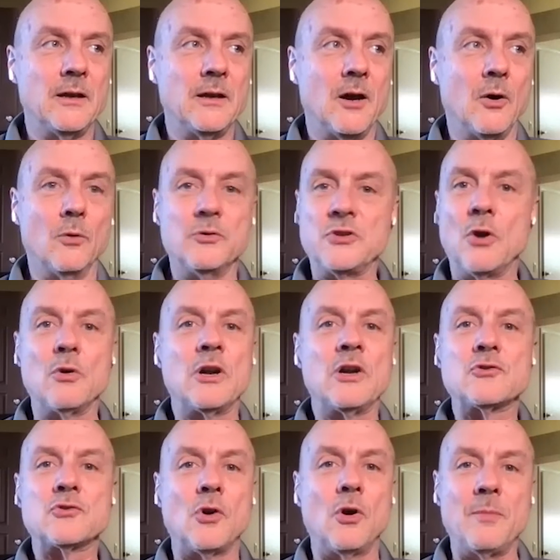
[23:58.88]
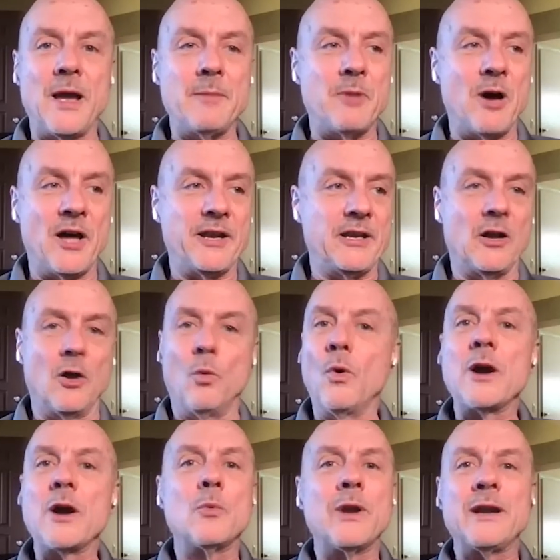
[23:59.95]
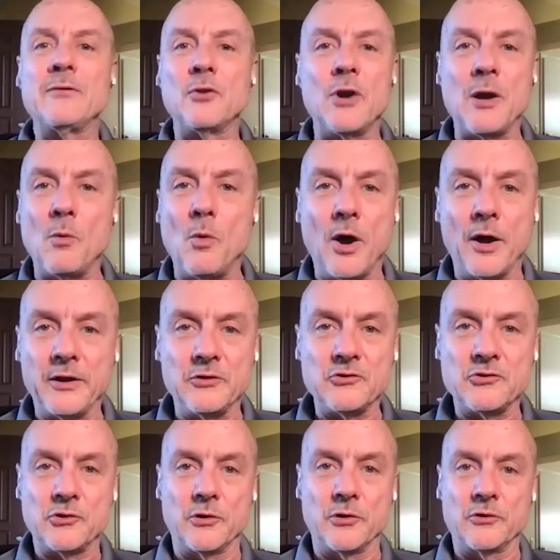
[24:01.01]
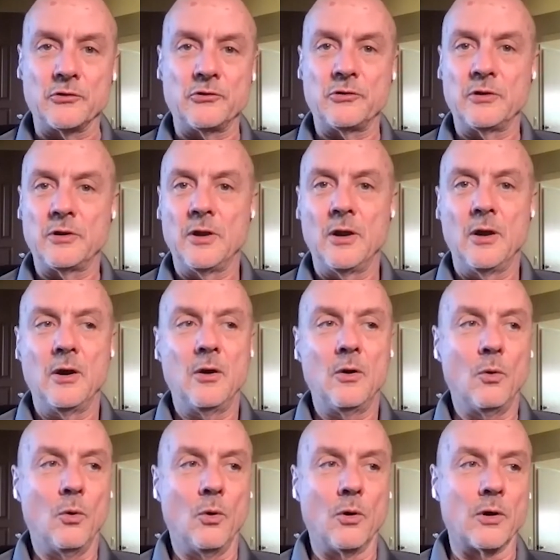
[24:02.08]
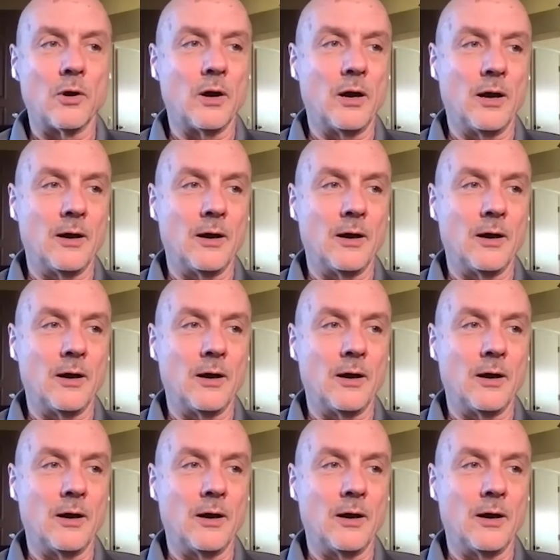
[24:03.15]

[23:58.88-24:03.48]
don't control my body. I'll wear whatever I want in church. Or,